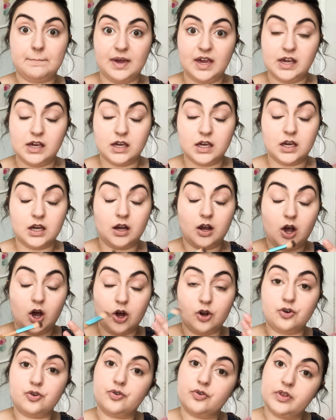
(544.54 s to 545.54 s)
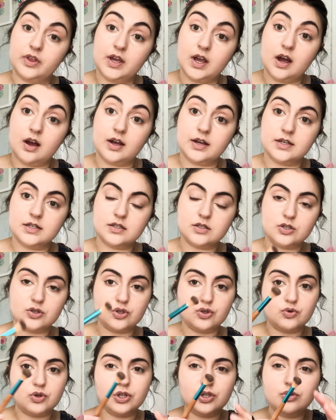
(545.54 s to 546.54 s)
baking under the eyes.
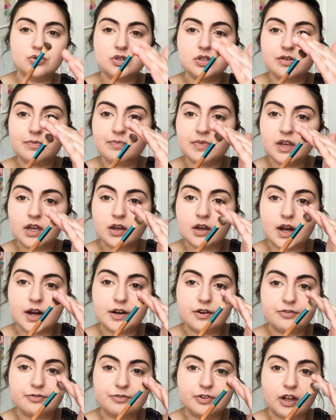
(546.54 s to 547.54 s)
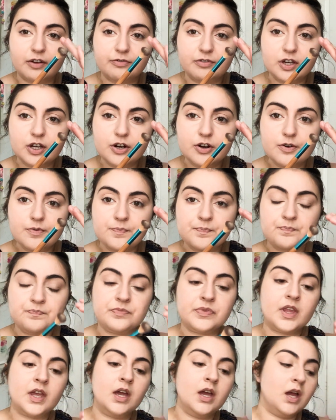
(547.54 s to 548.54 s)
You could use something kind of fluffier,
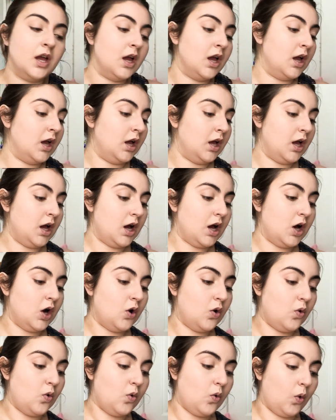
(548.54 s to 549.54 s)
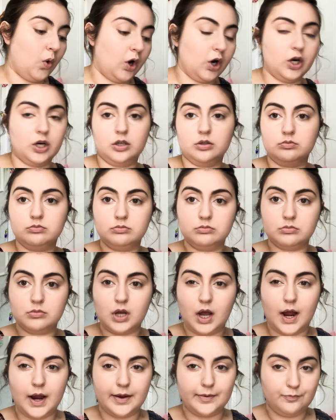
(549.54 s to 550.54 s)
or
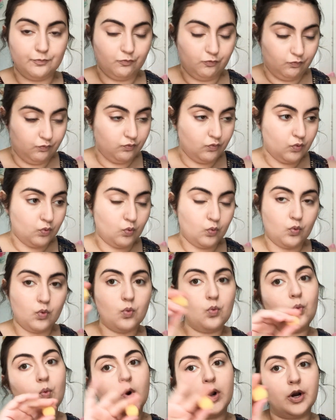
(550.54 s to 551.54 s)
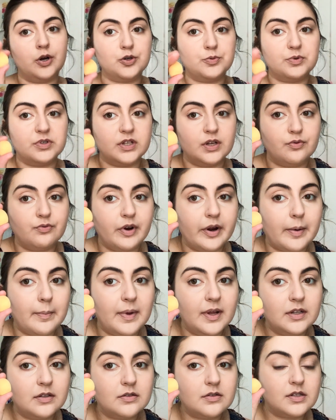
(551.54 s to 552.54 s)
I 100%
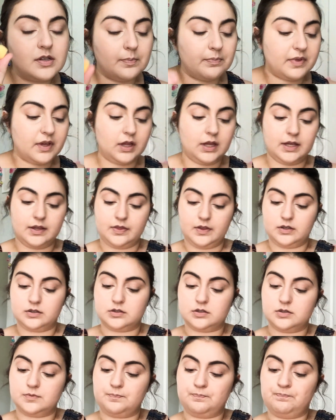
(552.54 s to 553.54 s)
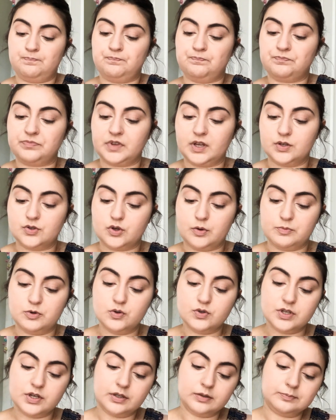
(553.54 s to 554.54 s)
recommend something like this. So I'm
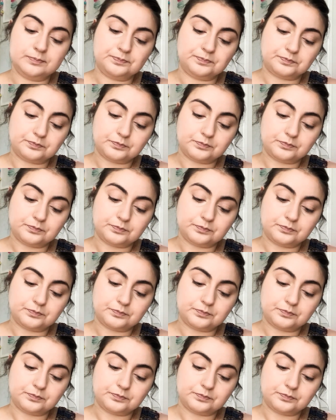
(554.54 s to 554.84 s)
using